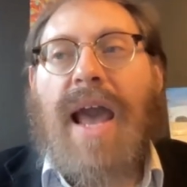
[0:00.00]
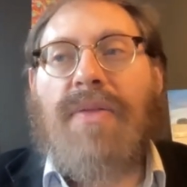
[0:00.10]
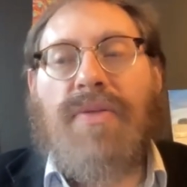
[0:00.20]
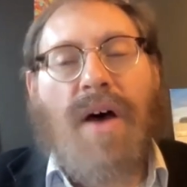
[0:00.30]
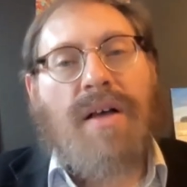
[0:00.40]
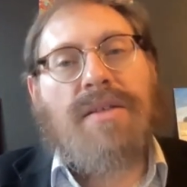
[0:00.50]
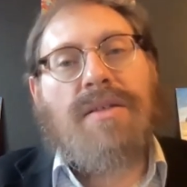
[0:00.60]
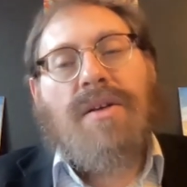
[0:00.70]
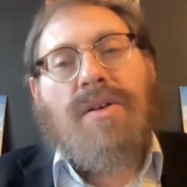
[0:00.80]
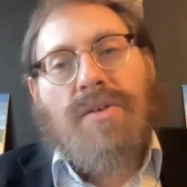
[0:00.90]
And
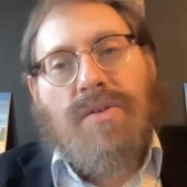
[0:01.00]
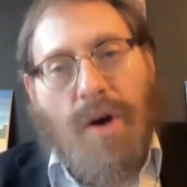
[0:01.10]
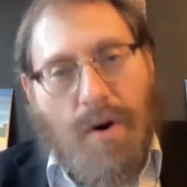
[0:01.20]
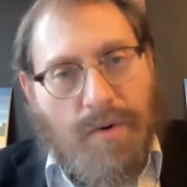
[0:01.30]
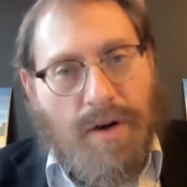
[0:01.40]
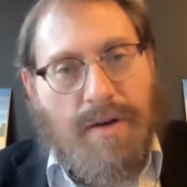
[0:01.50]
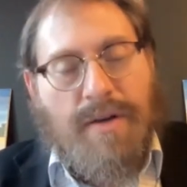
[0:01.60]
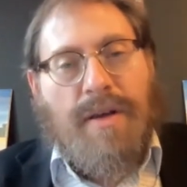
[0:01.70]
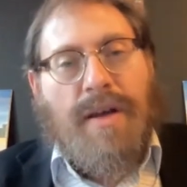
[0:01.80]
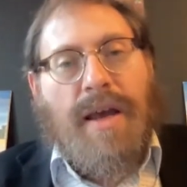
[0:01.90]
thus, Torah
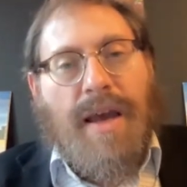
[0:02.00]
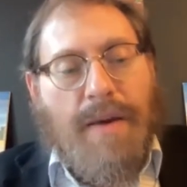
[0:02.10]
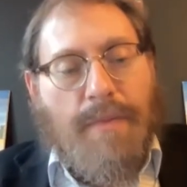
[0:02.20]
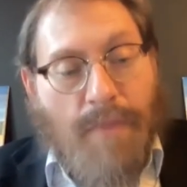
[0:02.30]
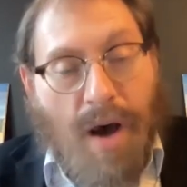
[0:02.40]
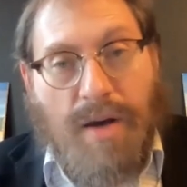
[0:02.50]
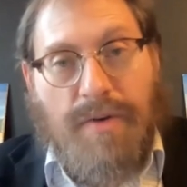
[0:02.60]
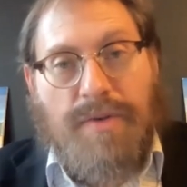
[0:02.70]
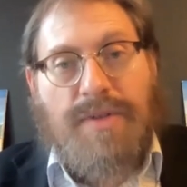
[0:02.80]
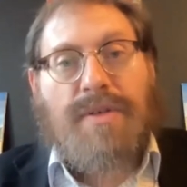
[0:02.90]

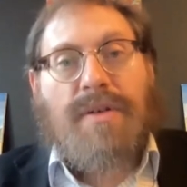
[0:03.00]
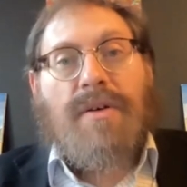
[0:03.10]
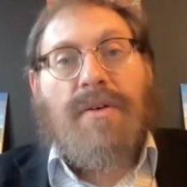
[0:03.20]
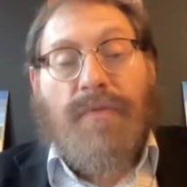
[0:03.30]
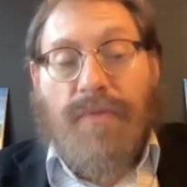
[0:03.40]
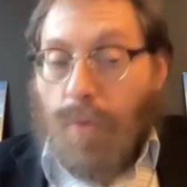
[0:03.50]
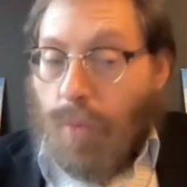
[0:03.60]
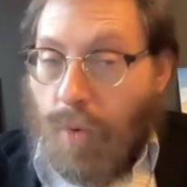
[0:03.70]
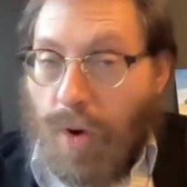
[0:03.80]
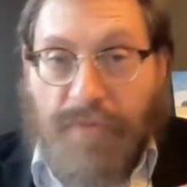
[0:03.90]
models
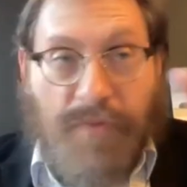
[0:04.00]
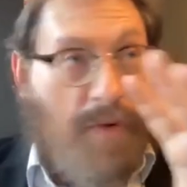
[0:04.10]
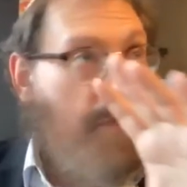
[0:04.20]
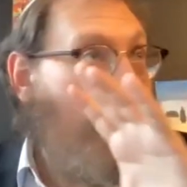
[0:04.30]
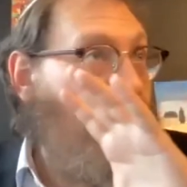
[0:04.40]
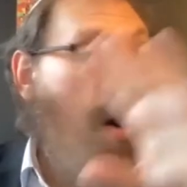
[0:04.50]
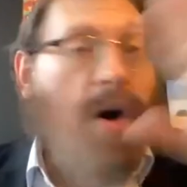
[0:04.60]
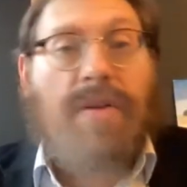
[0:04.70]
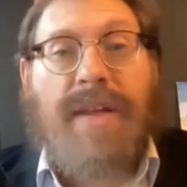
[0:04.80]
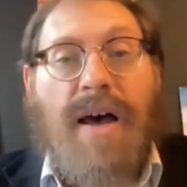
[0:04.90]
for, for, for
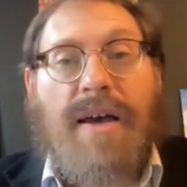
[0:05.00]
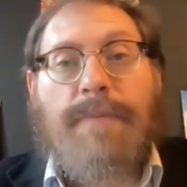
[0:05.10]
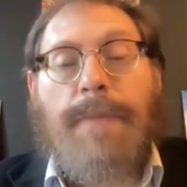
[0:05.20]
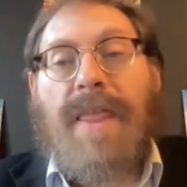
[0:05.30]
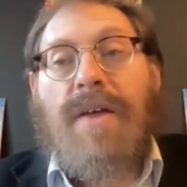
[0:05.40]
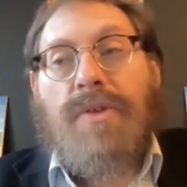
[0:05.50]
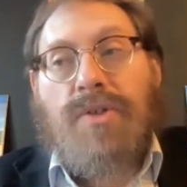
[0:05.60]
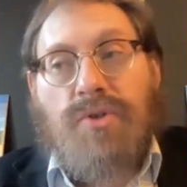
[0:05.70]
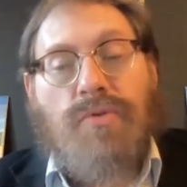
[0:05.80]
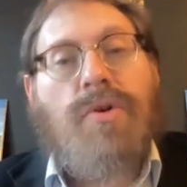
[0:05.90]
all time the
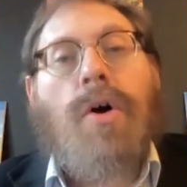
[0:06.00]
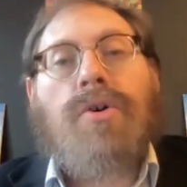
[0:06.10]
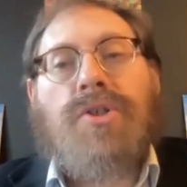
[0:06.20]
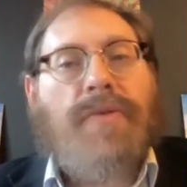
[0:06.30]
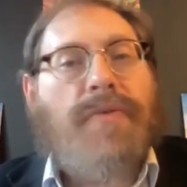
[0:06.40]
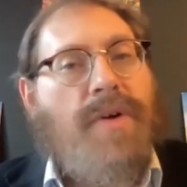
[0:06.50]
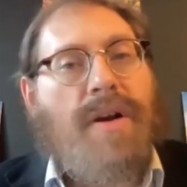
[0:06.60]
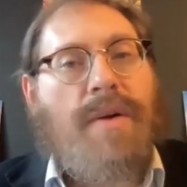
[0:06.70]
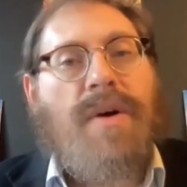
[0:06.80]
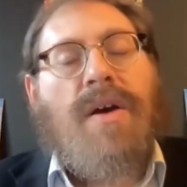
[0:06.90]
true notion of
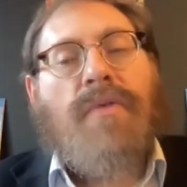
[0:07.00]
freedom.